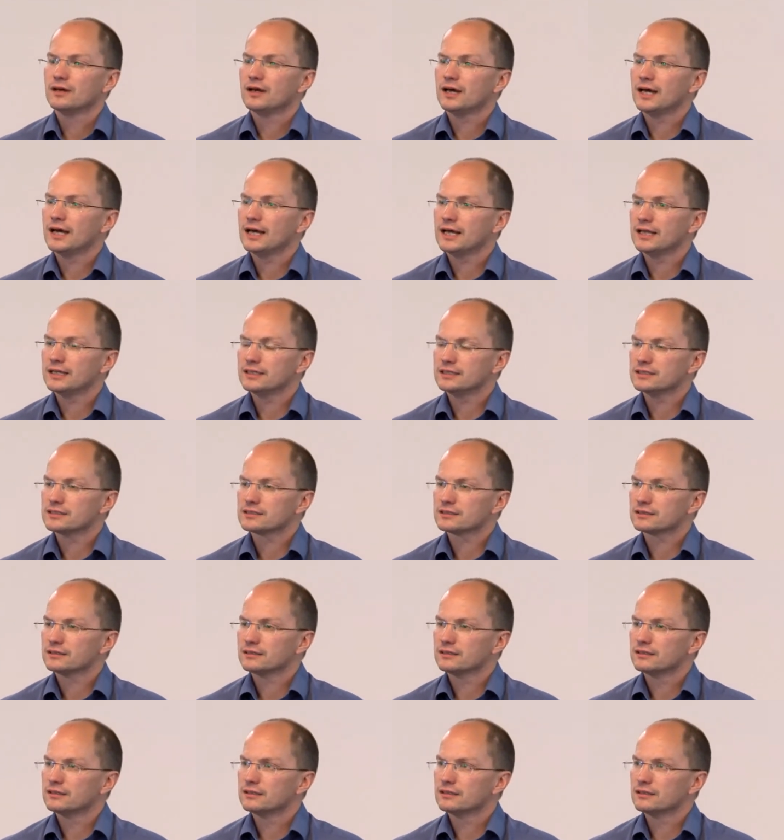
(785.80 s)
And
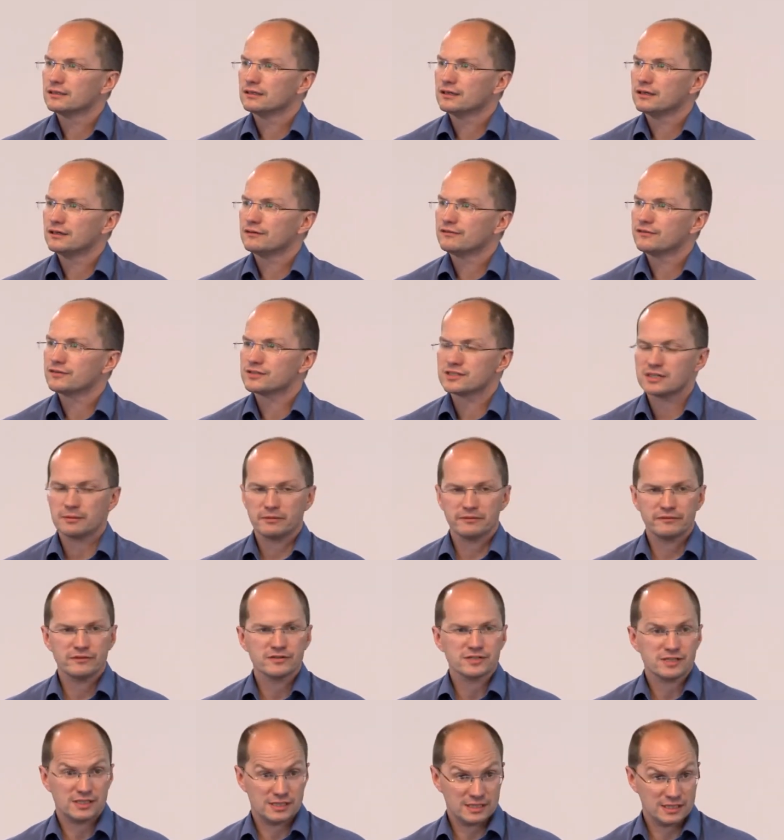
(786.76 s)
for some of
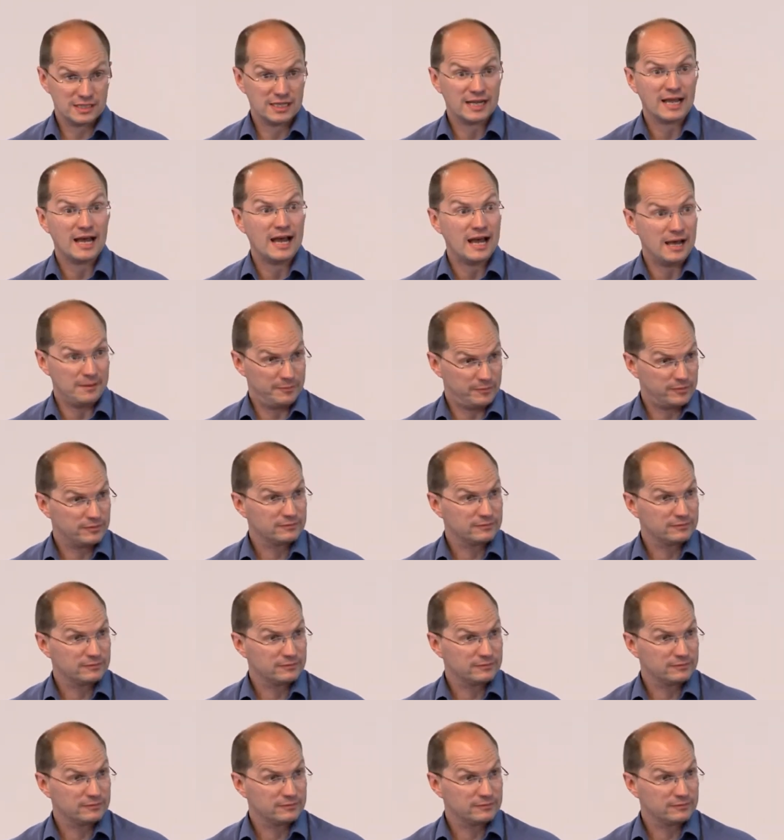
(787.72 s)
us, there's a gap,